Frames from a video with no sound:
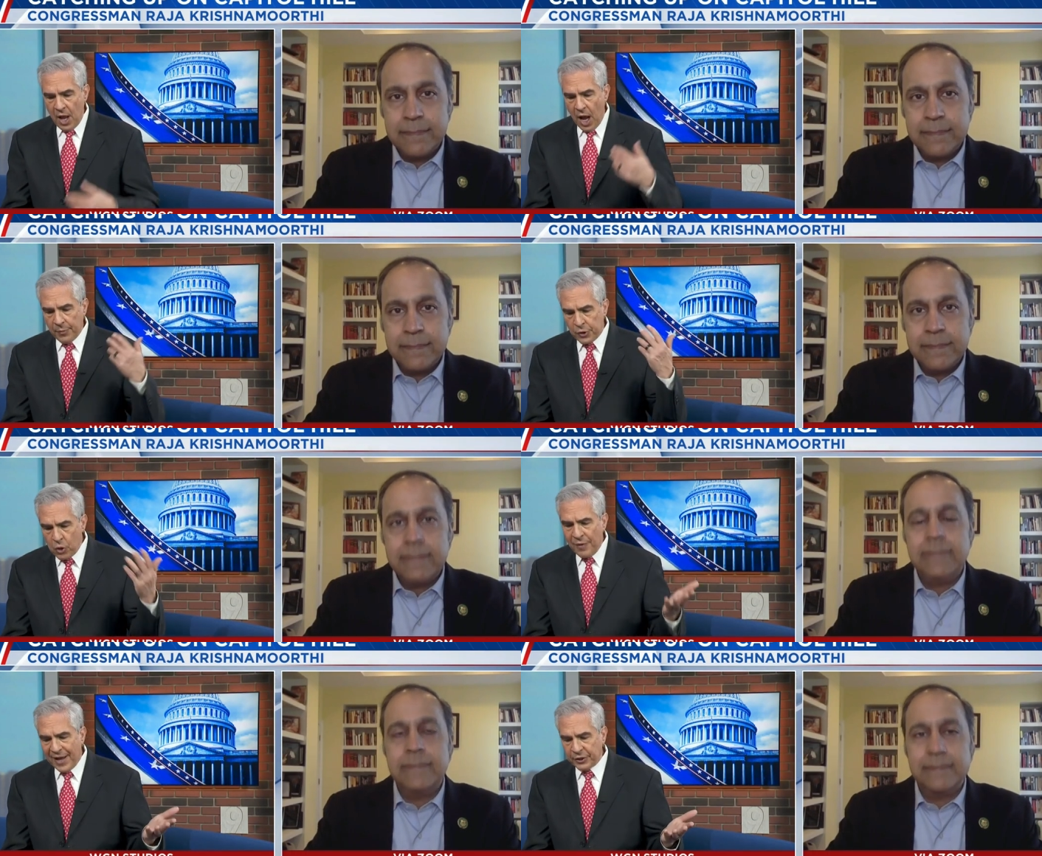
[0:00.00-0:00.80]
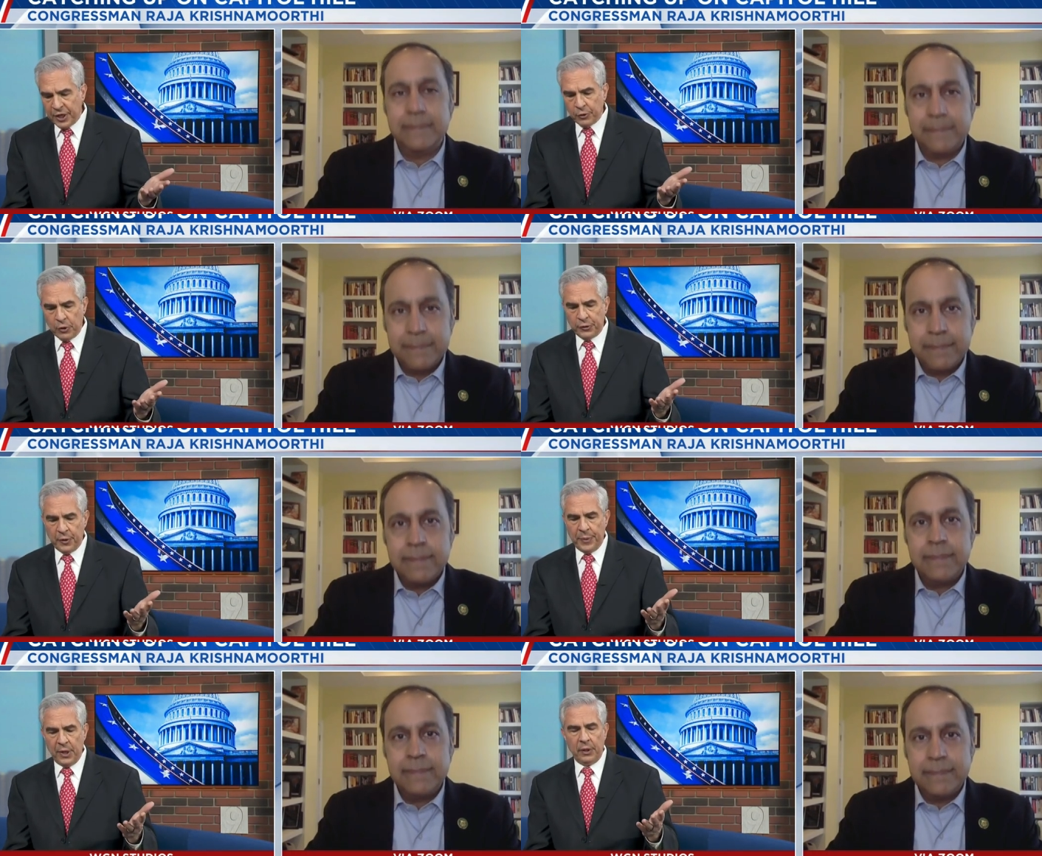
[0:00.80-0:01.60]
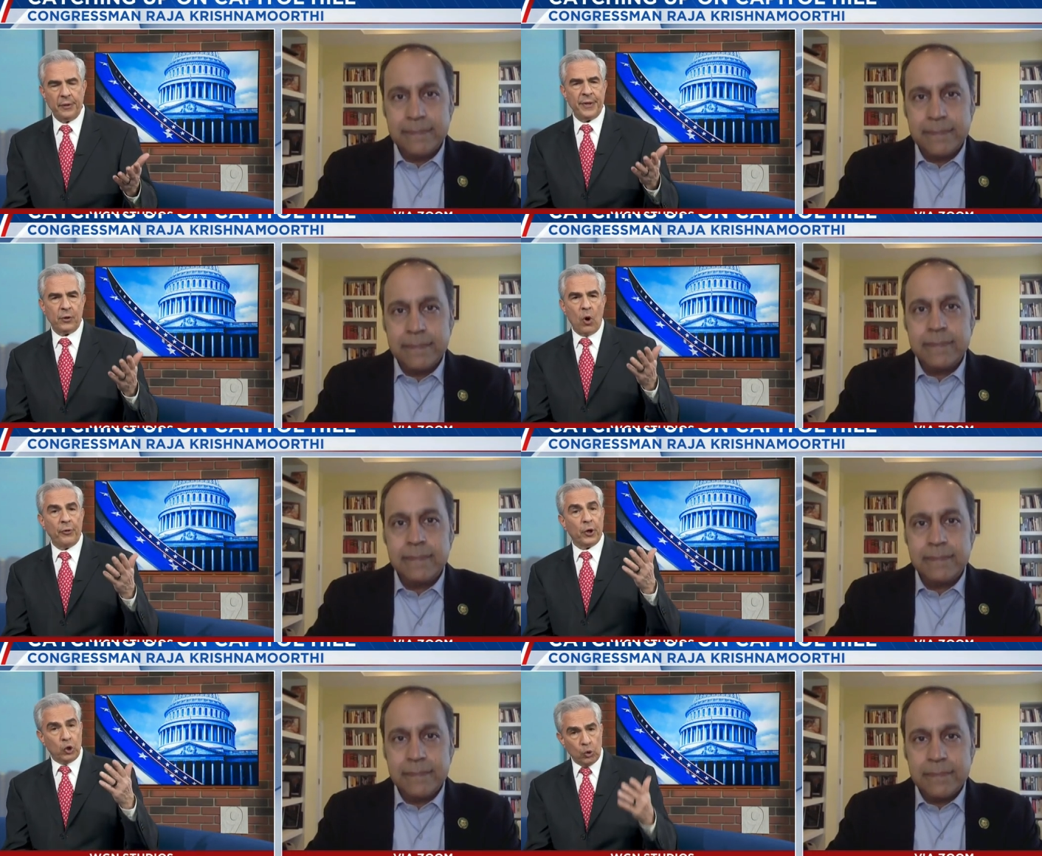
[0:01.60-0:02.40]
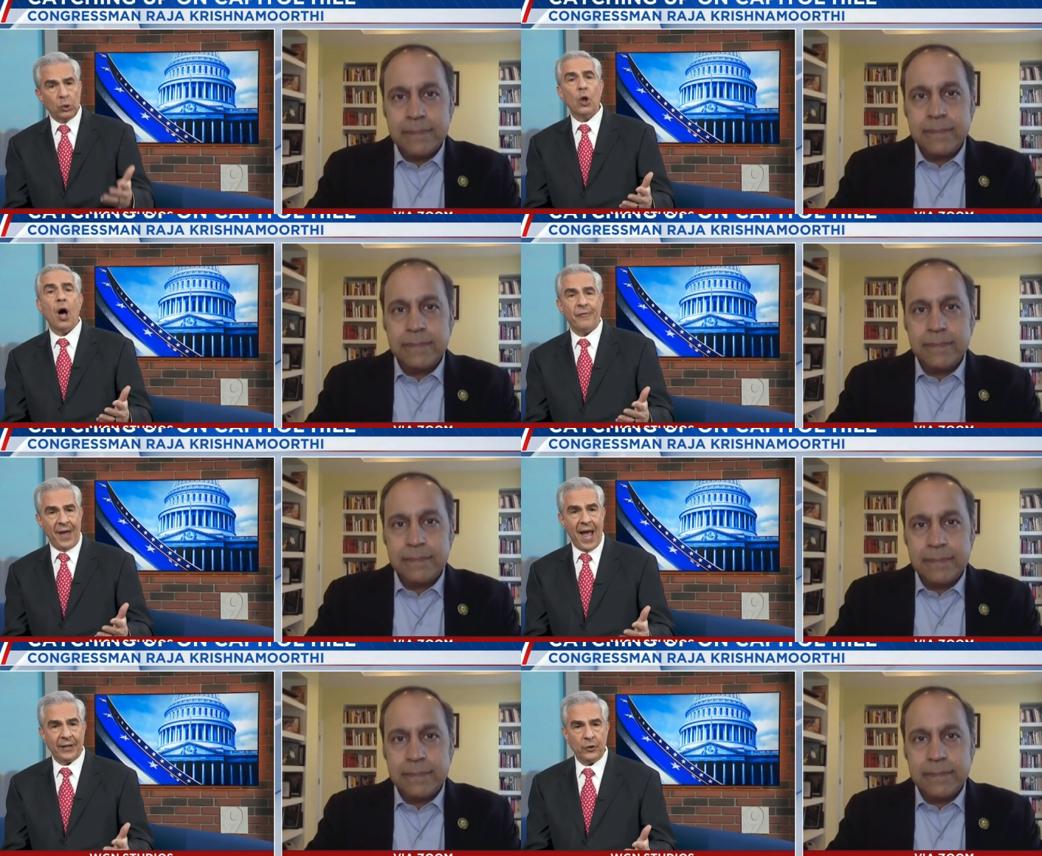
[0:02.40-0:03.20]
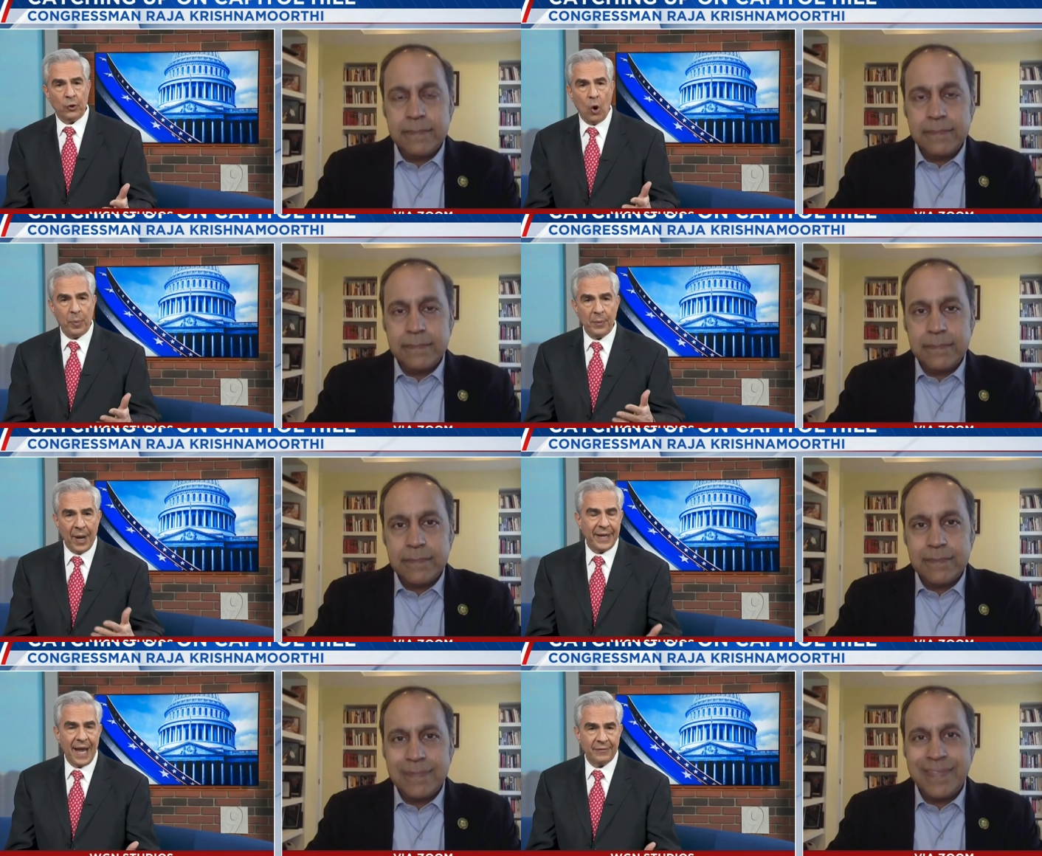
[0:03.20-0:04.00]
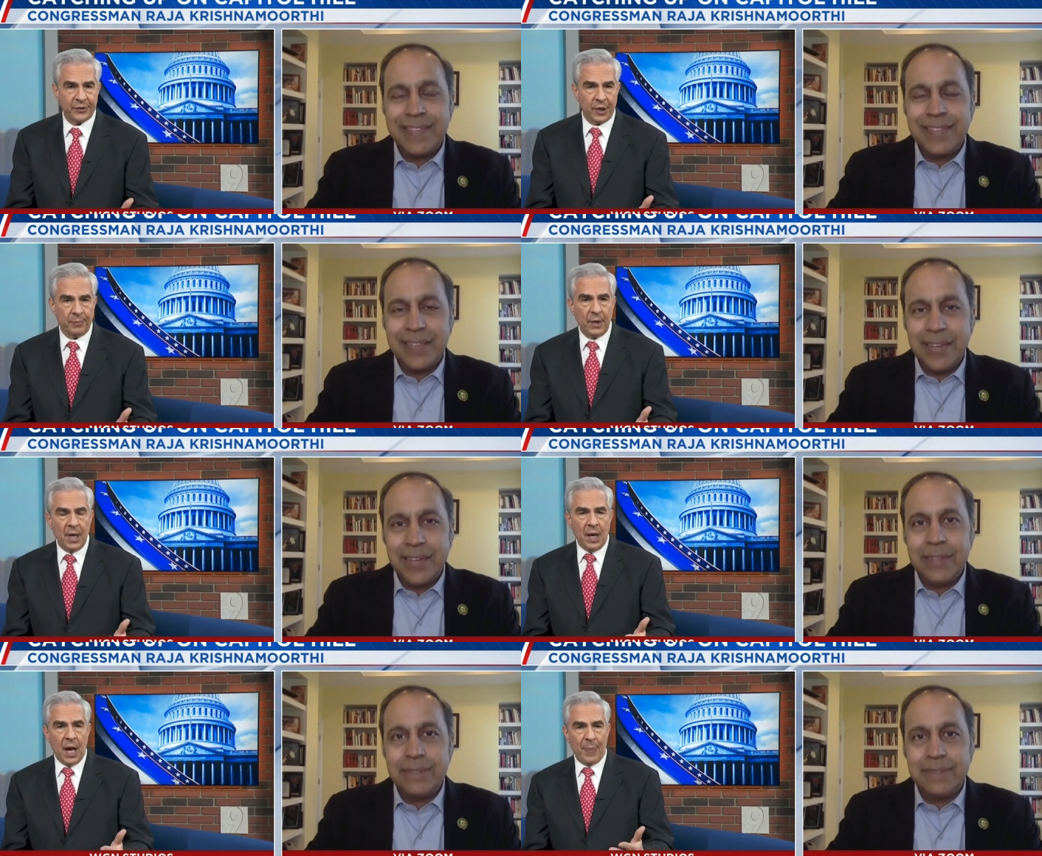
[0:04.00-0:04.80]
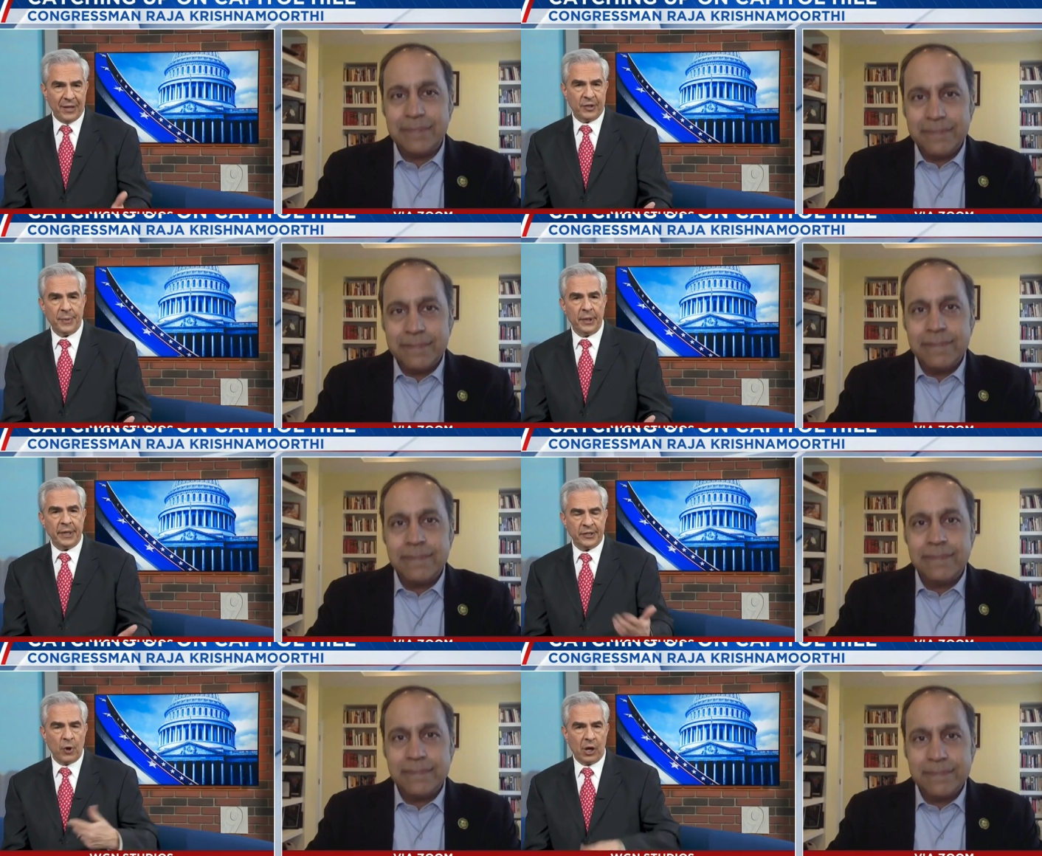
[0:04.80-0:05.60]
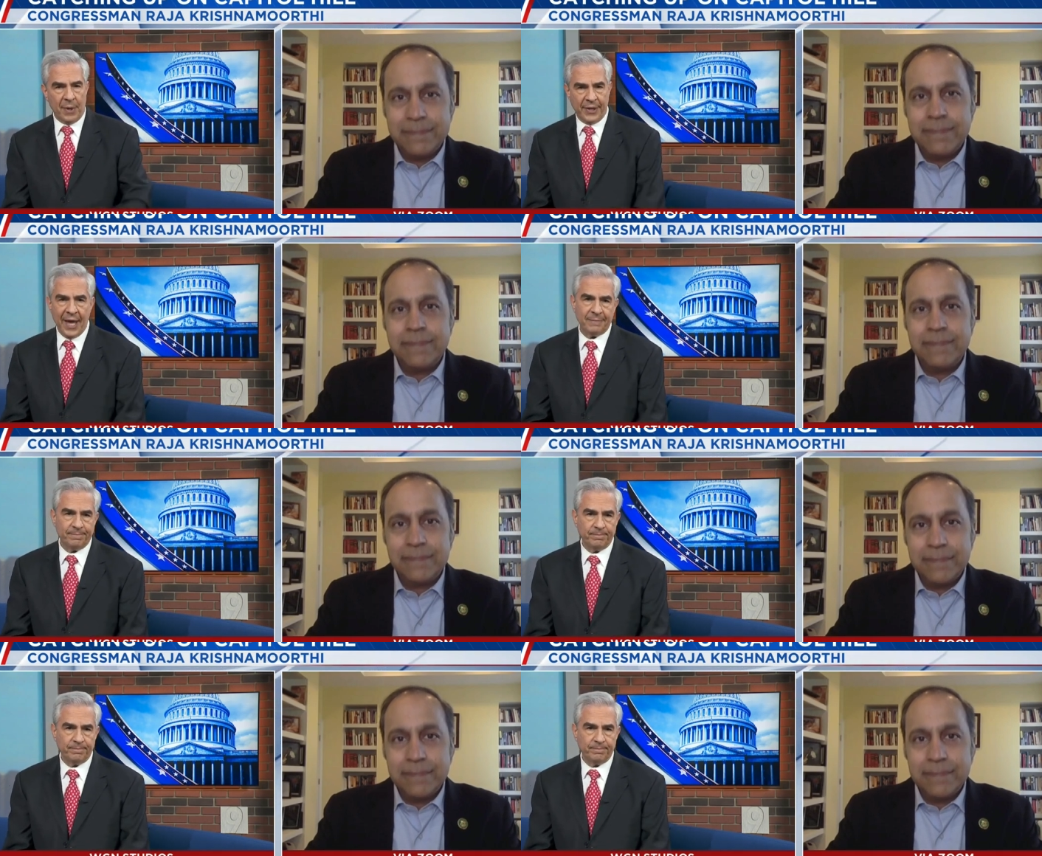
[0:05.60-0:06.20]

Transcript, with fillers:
Speaker 1: Um, you have actually introduced a bill called the Cool Off Act. You're hoping might have some uh, possibilities. Talk about that.